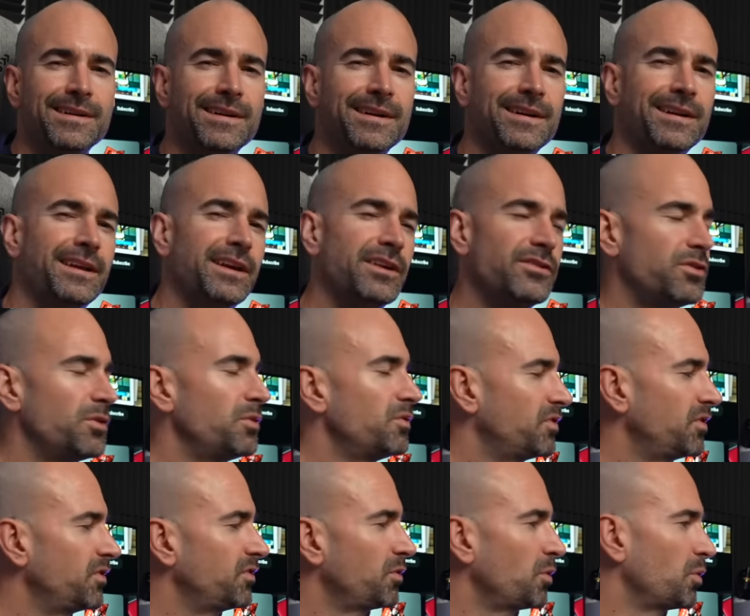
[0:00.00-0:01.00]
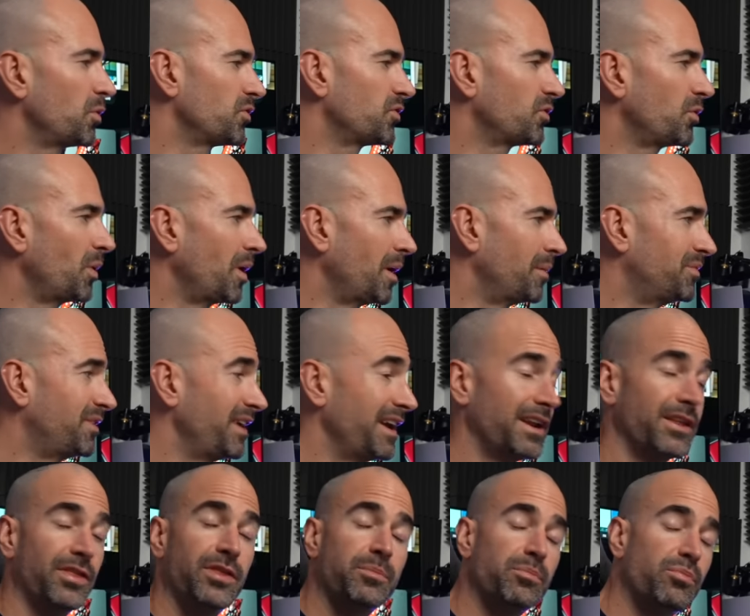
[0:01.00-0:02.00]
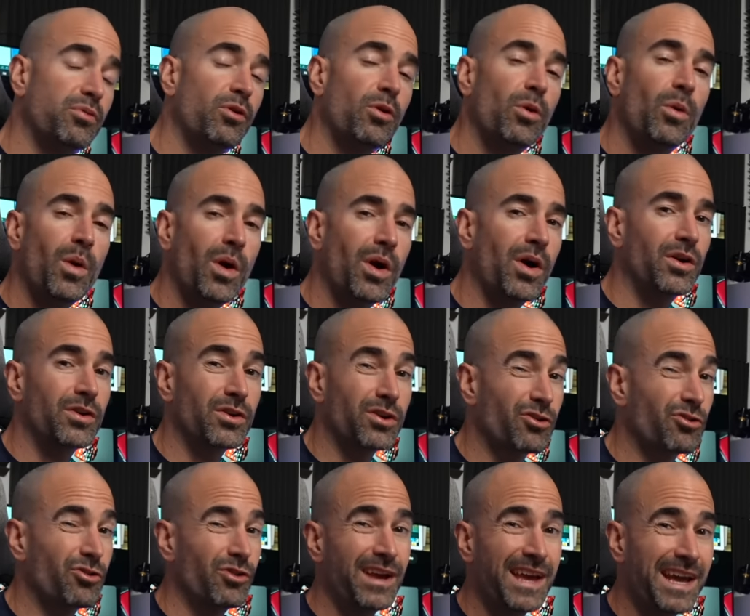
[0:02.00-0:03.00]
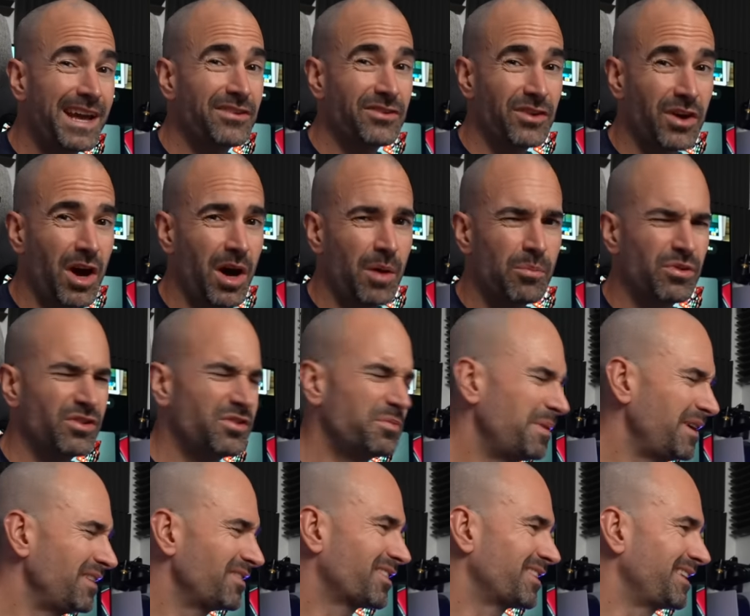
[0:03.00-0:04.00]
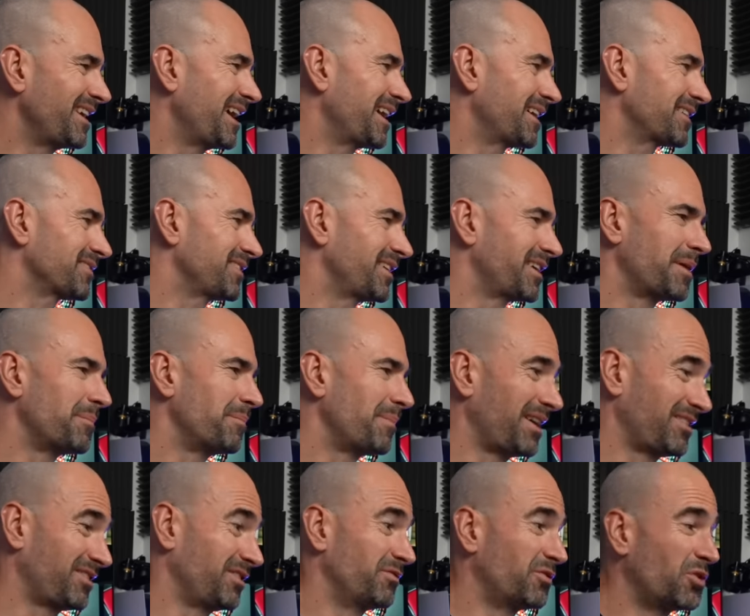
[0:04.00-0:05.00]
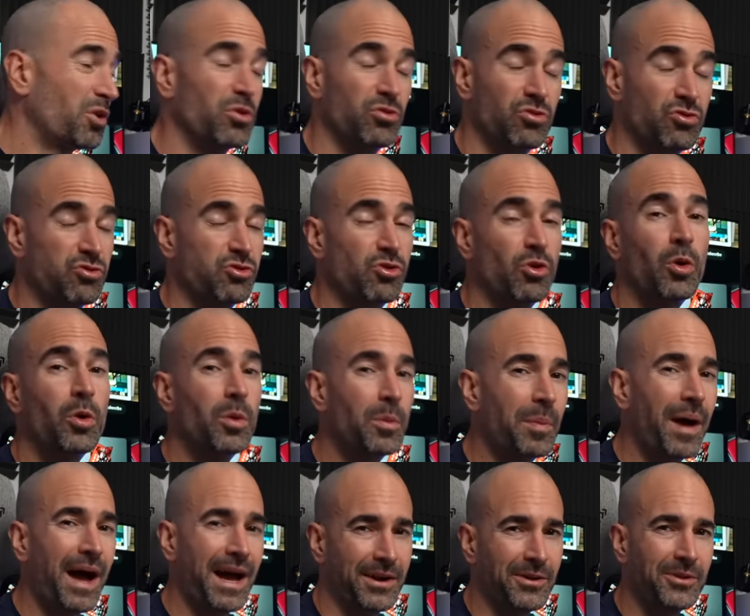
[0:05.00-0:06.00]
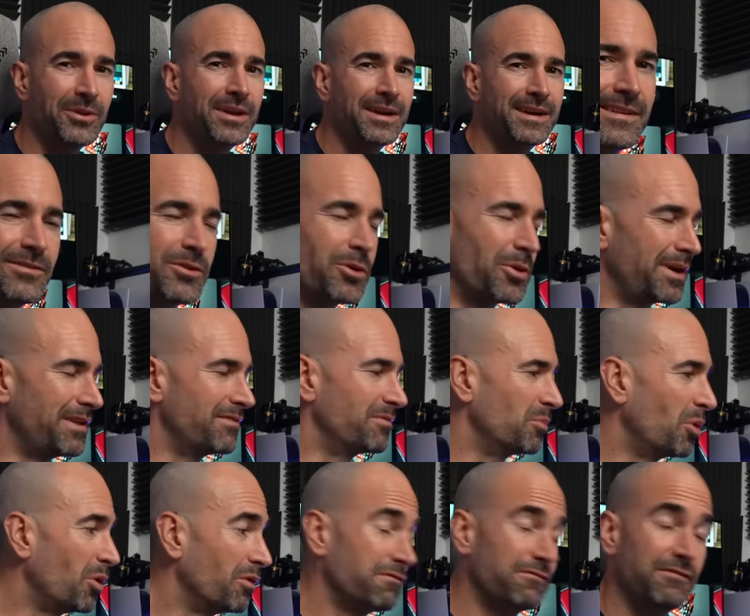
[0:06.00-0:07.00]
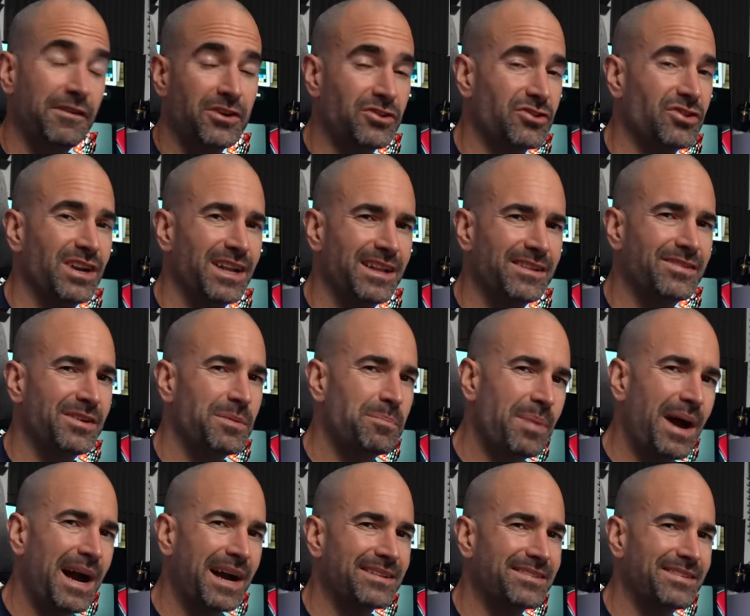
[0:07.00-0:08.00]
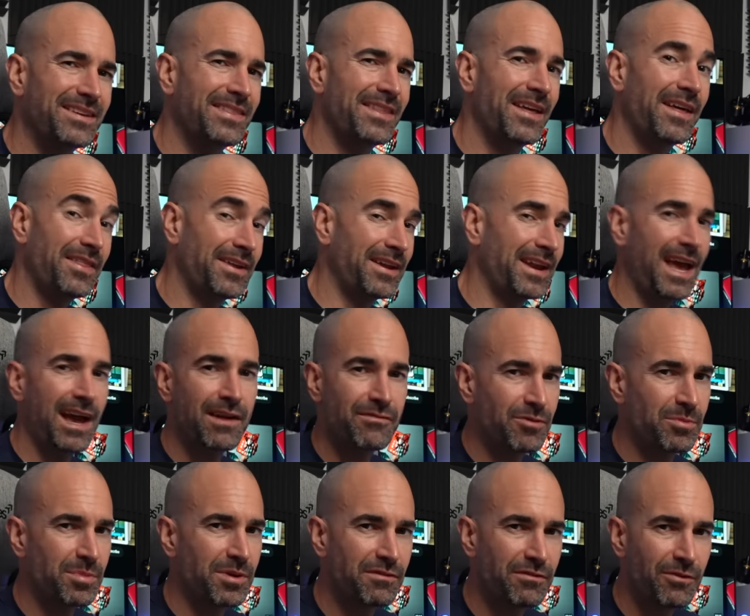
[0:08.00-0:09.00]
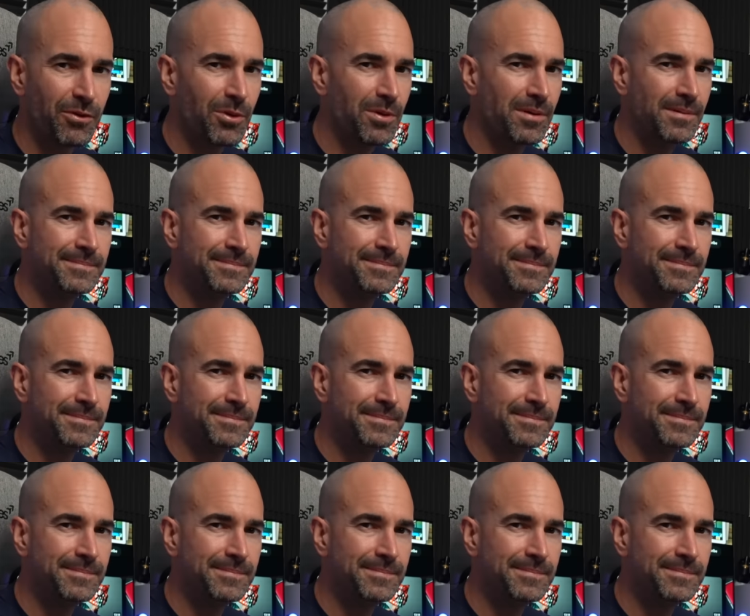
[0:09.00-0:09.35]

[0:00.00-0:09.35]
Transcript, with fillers: And ASUS has also updated the ProArt Creator Hub, which basically acts like a massive control panel and got even more functionality packed in there than ever before.